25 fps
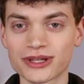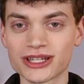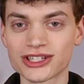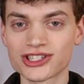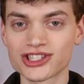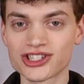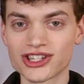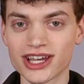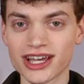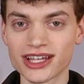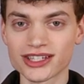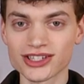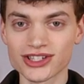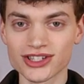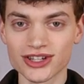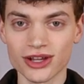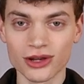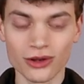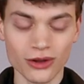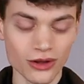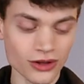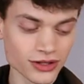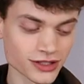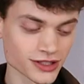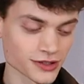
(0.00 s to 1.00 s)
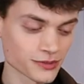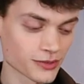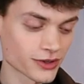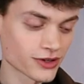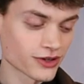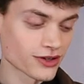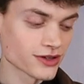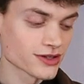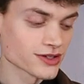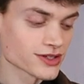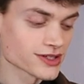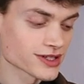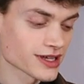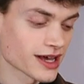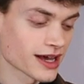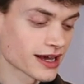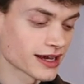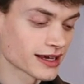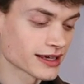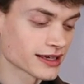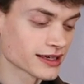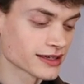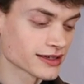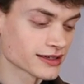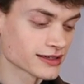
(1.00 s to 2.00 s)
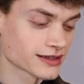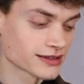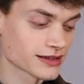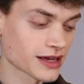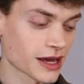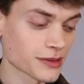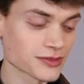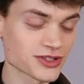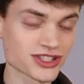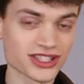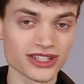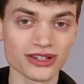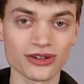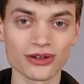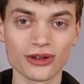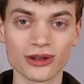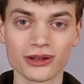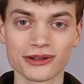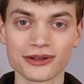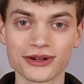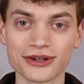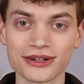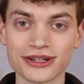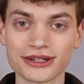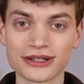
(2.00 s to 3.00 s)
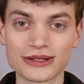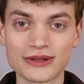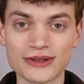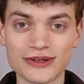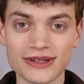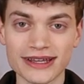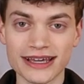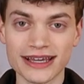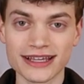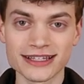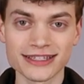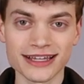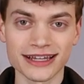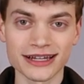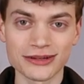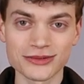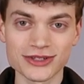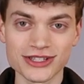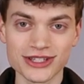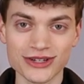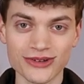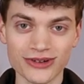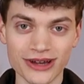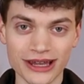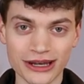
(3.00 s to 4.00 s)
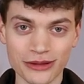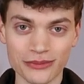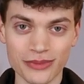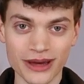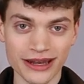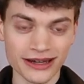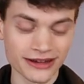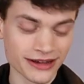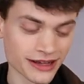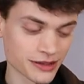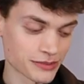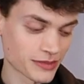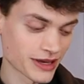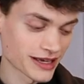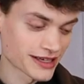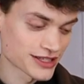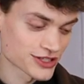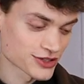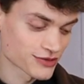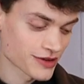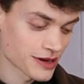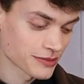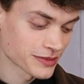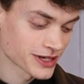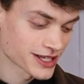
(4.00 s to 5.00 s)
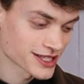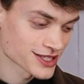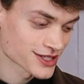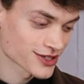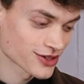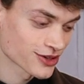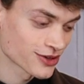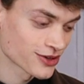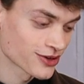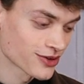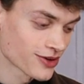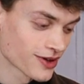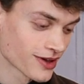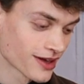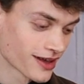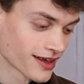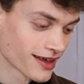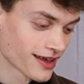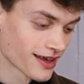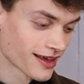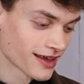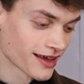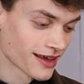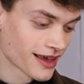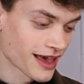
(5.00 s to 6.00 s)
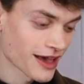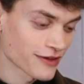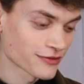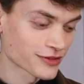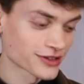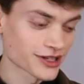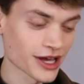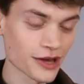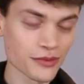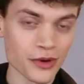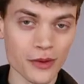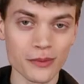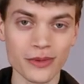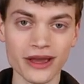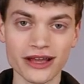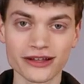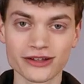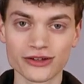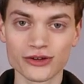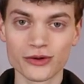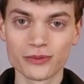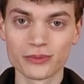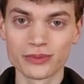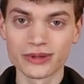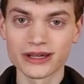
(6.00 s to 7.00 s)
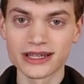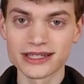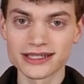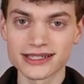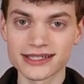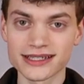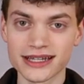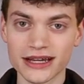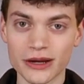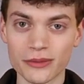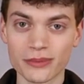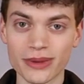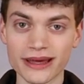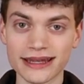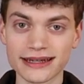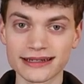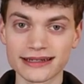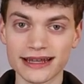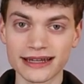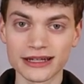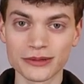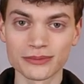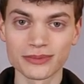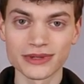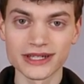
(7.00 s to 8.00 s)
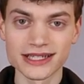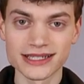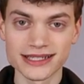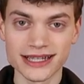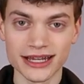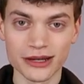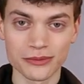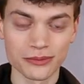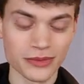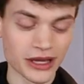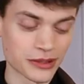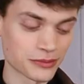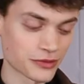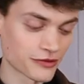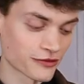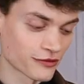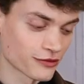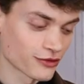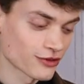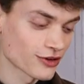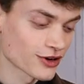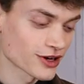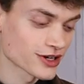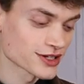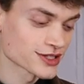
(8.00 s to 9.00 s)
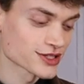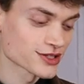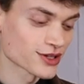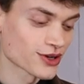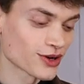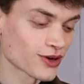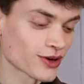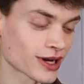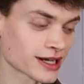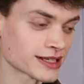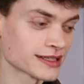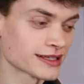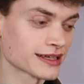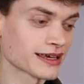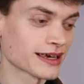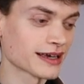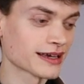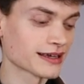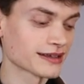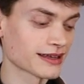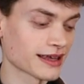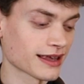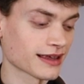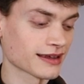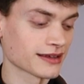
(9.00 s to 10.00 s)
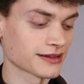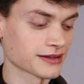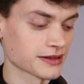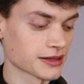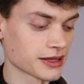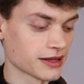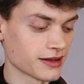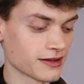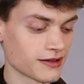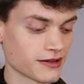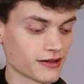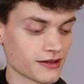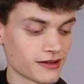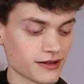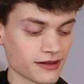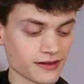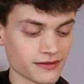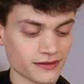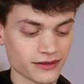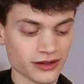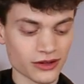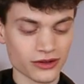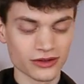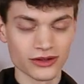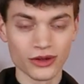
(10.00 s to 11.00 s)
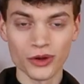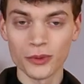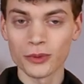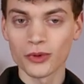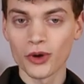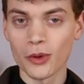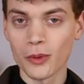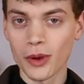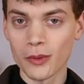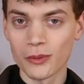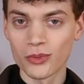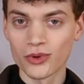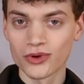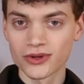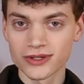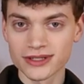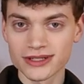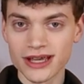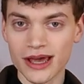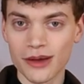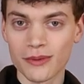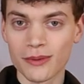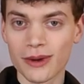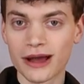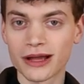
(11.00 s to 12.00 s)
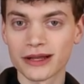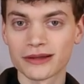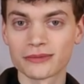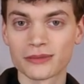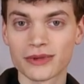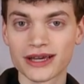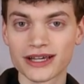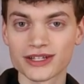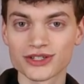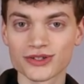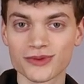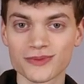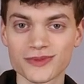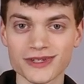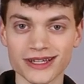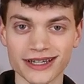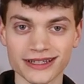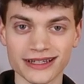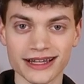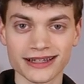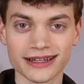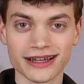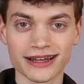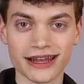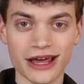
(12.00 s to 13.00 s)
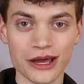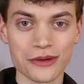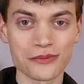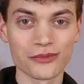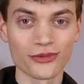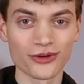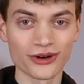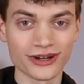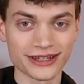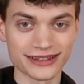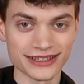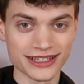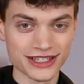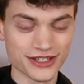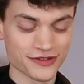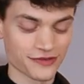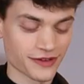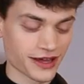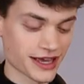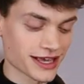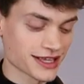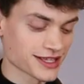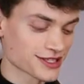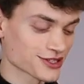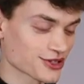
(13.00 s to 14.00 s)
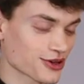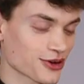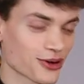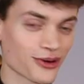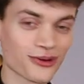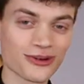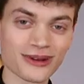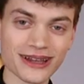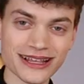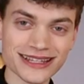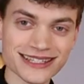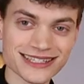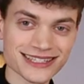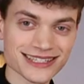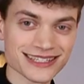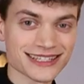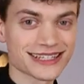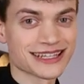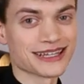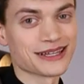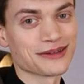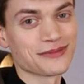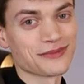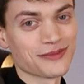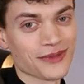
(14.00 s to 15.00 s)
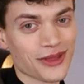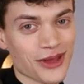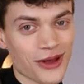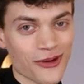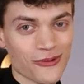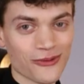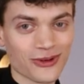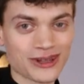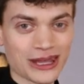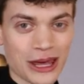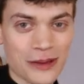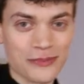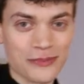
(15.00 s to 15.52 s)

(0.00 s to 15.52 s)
piece changed a lot because I, I'm still learning new things and I'm still getting better at making ceramics. So every time I make new piece, they're better than the piece that I made before. So I think that the upcoming month I might make something that I like more than this phase. So let's see what